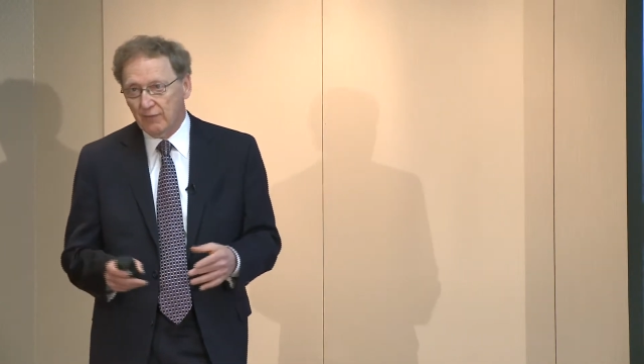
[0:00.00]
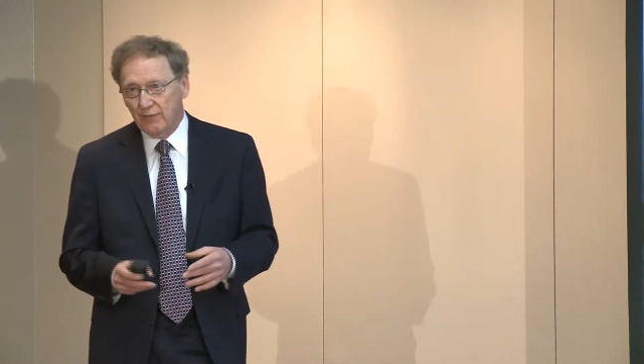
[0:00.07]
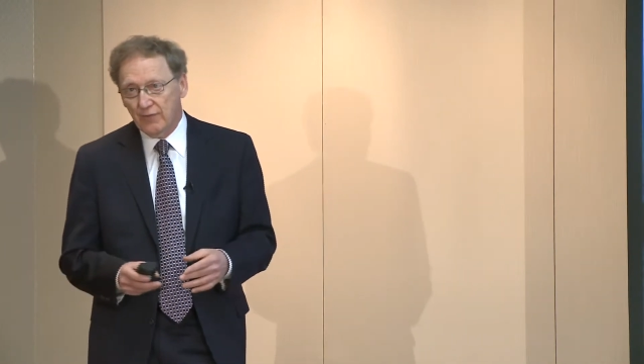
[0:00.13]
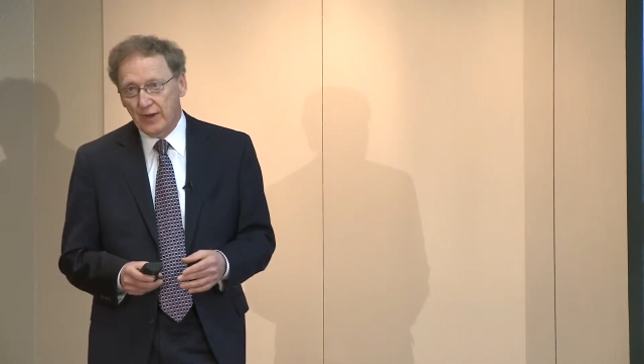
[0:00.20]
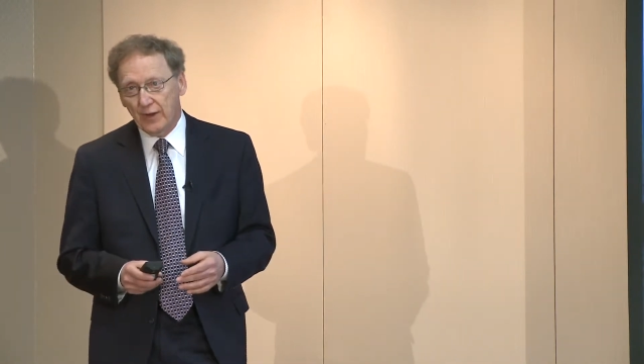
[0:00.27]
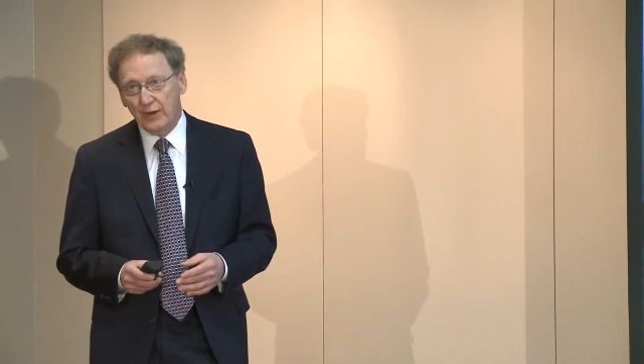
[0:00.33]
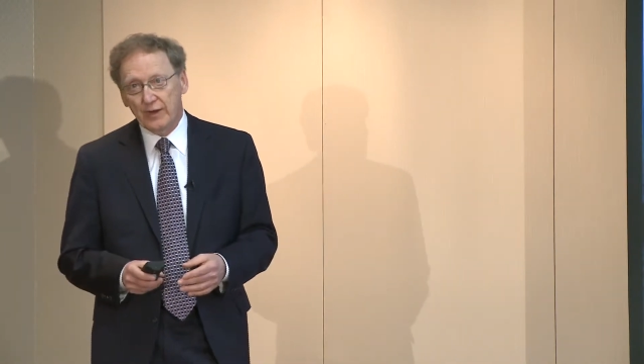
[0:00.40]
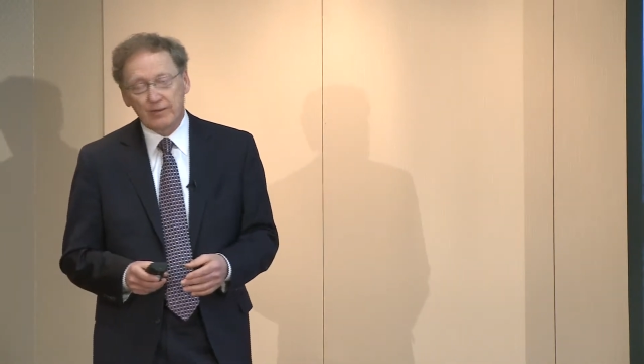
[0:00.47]

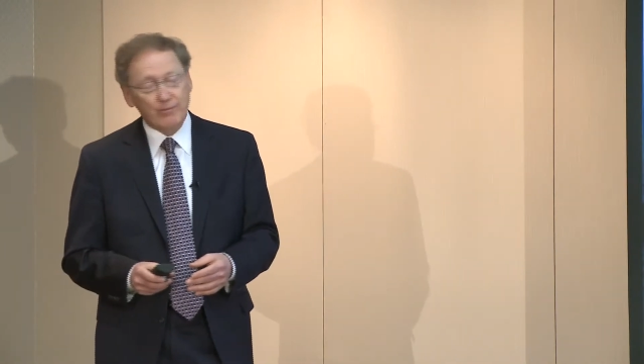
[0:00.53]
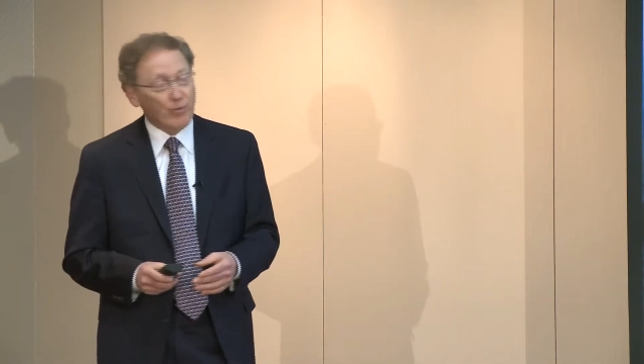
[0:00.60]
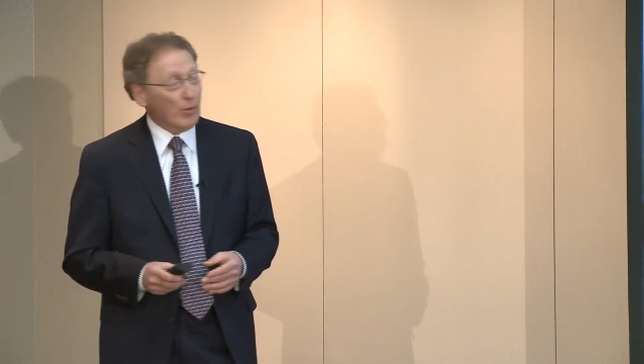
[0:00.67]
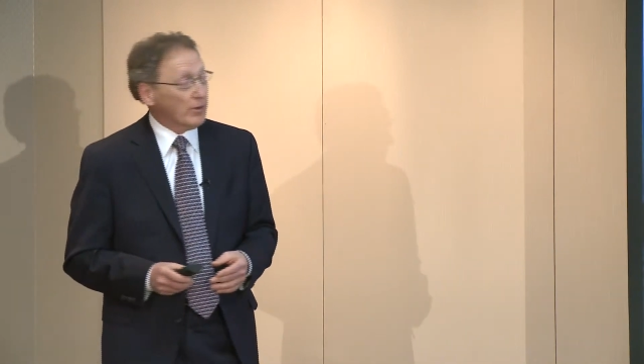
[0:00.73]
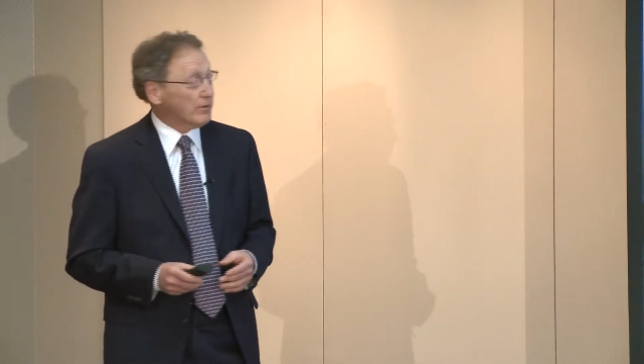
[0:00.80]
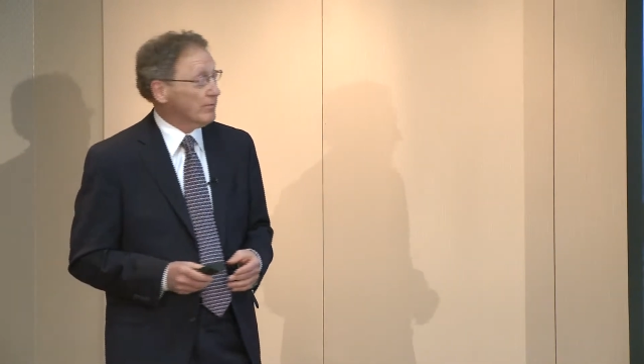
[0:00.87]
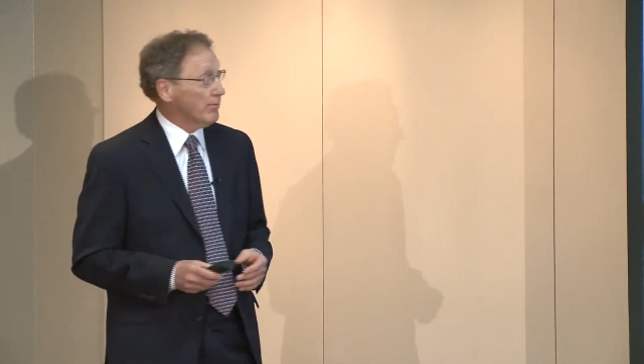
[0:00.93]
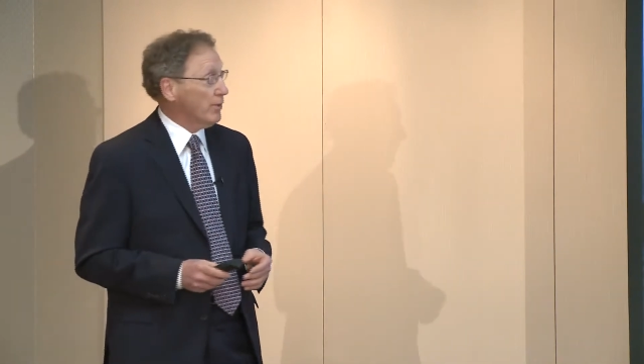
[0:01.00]
very
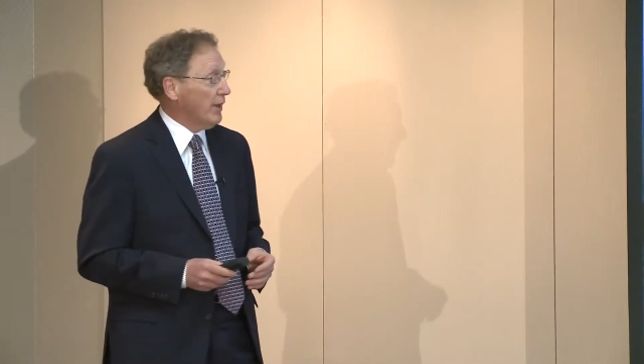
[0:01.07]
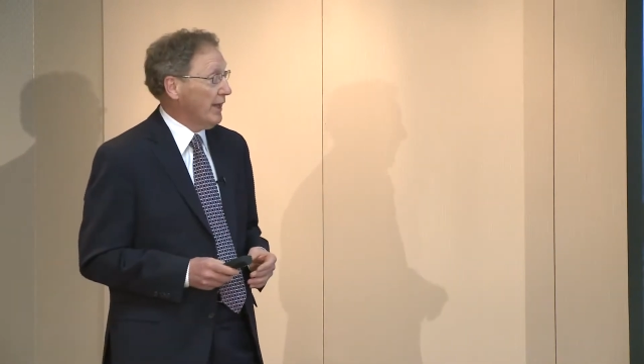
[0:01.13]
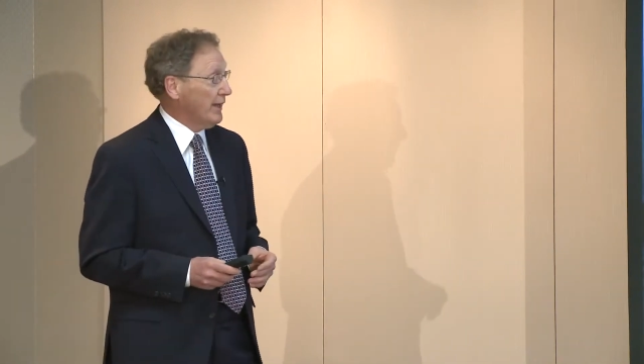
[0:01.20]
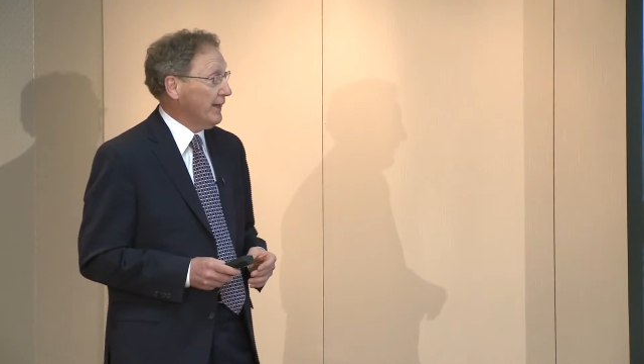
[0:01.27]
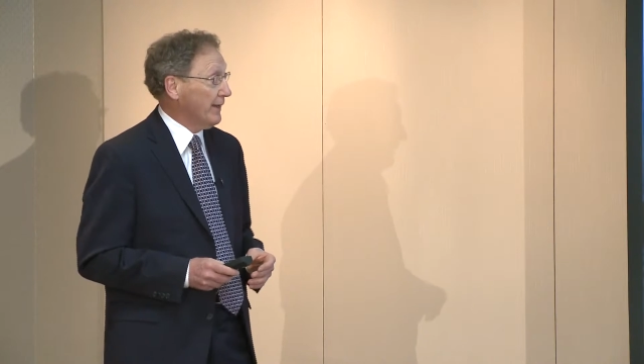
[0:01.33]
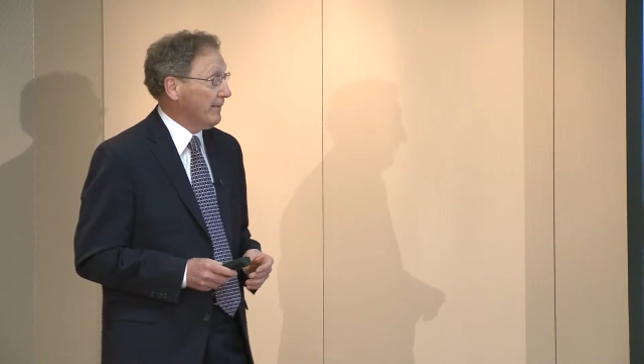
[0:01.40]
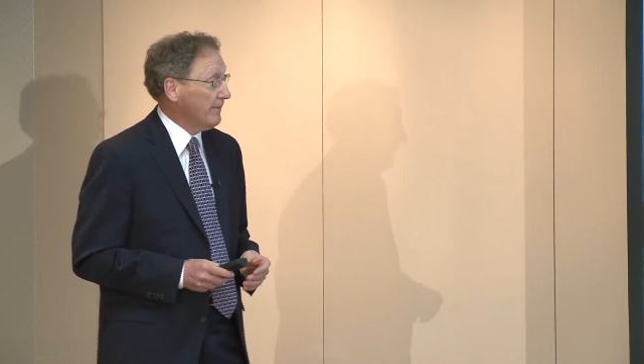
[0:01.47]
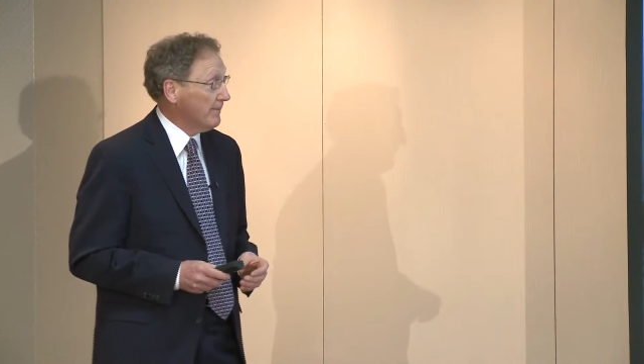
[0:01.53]
important
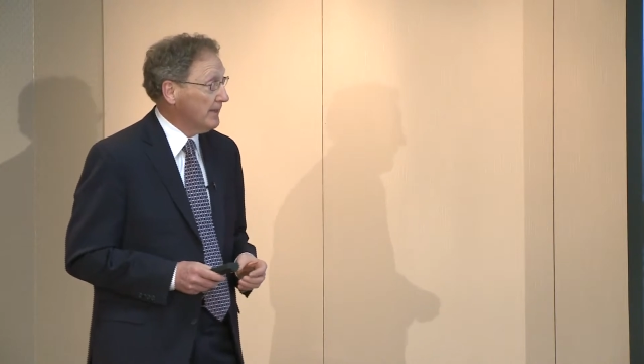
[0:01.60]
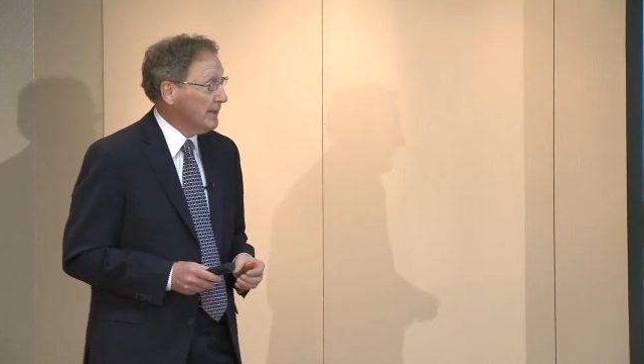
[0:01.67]
planning.